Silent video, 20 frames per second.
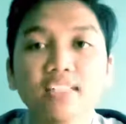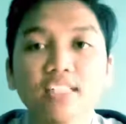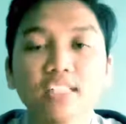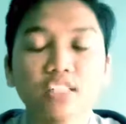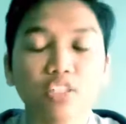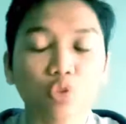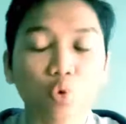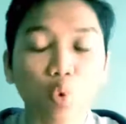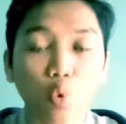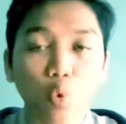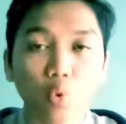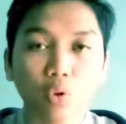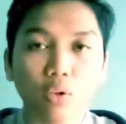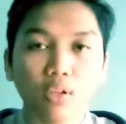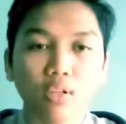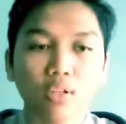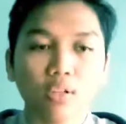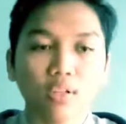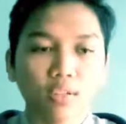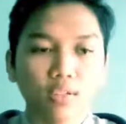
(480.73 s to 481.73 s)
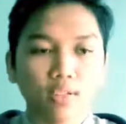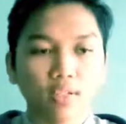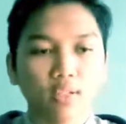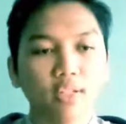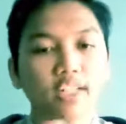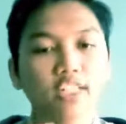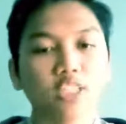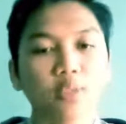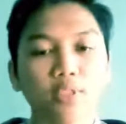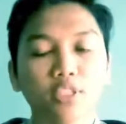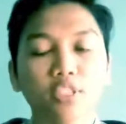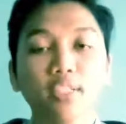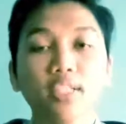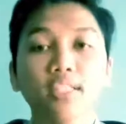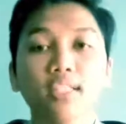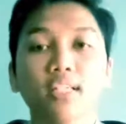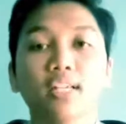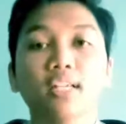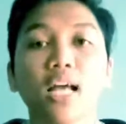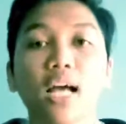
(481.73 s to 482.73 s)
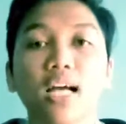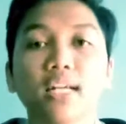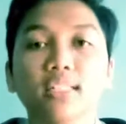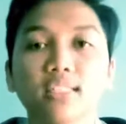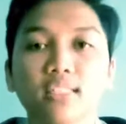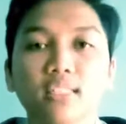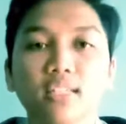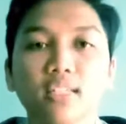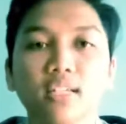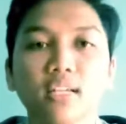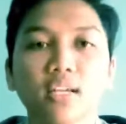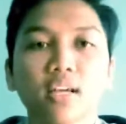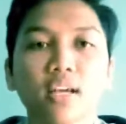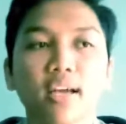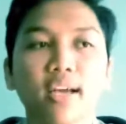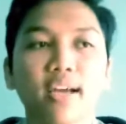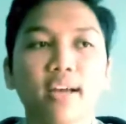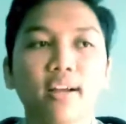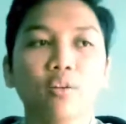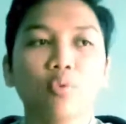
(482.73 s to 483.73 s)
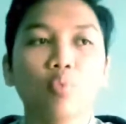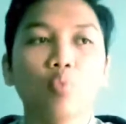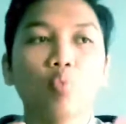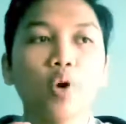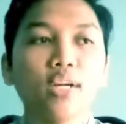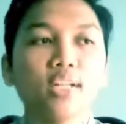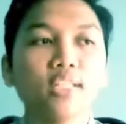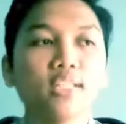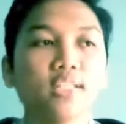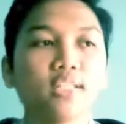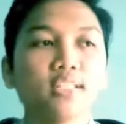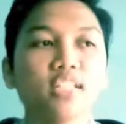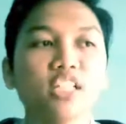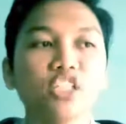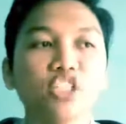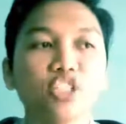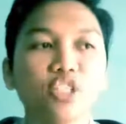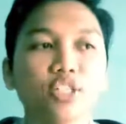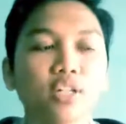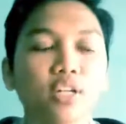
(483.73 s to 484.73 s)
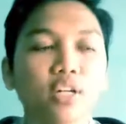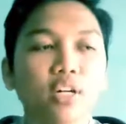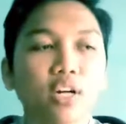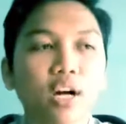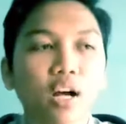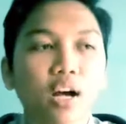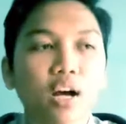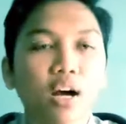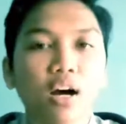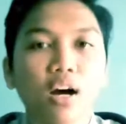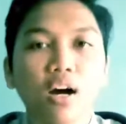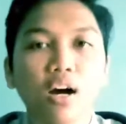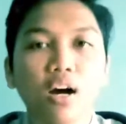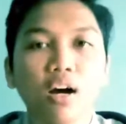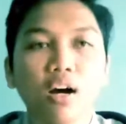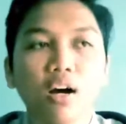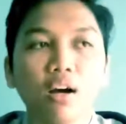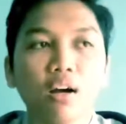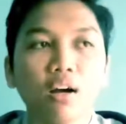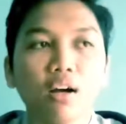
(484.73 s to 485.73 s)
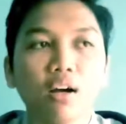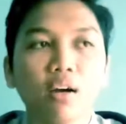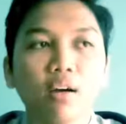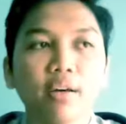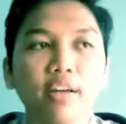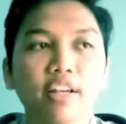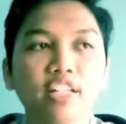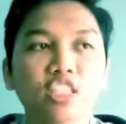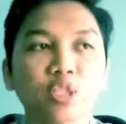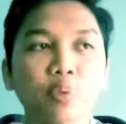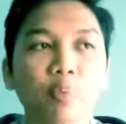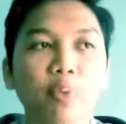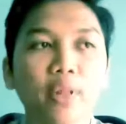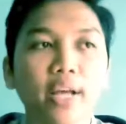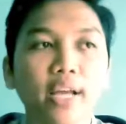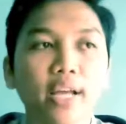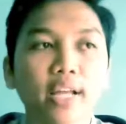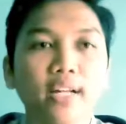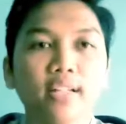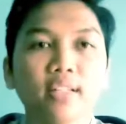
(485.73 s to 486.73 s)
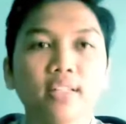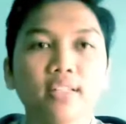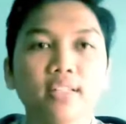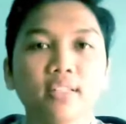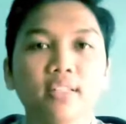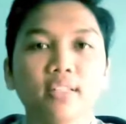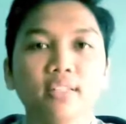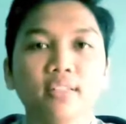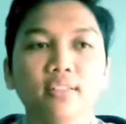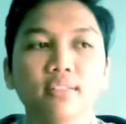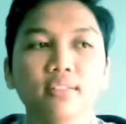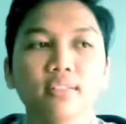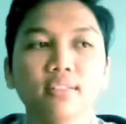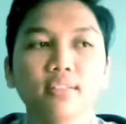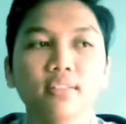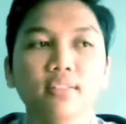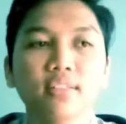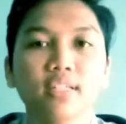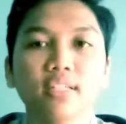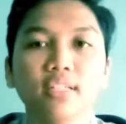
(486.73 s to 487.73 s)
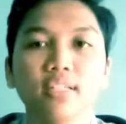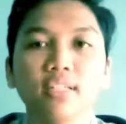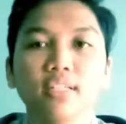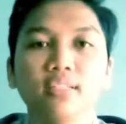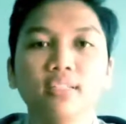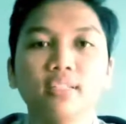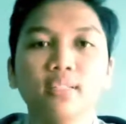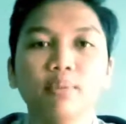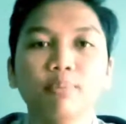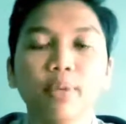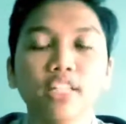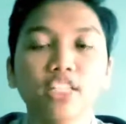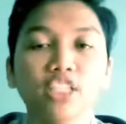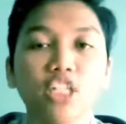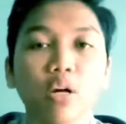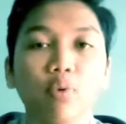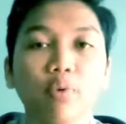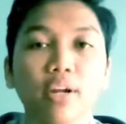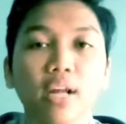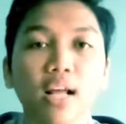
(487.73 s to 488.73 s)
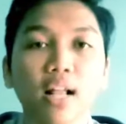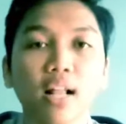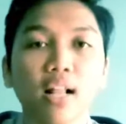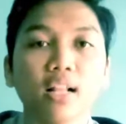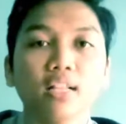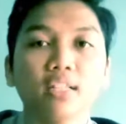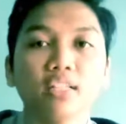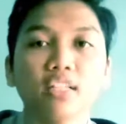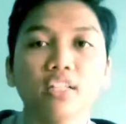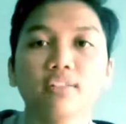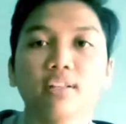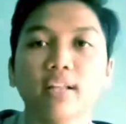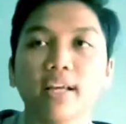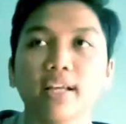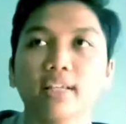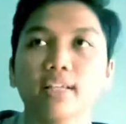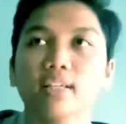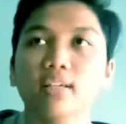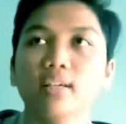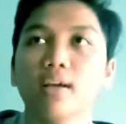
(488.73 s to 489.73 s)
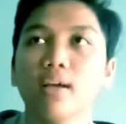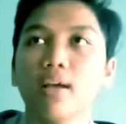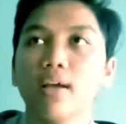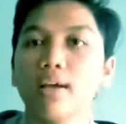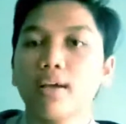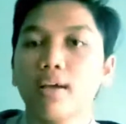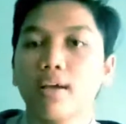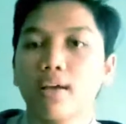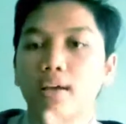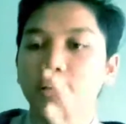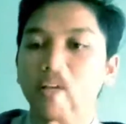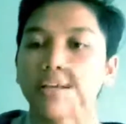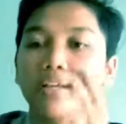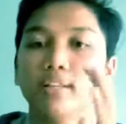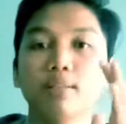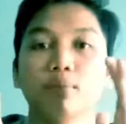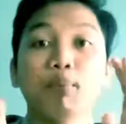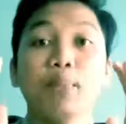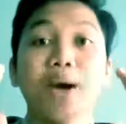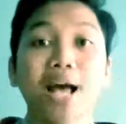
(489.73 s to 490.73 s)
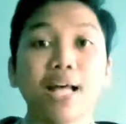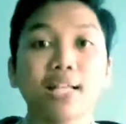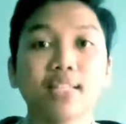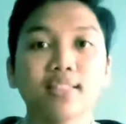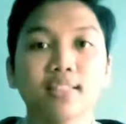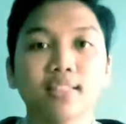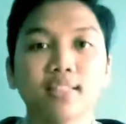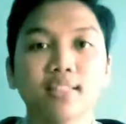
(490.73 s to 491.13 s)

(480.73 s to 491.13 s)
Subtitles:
in the school, especially the class. And when the teacher explain the material, it's like math,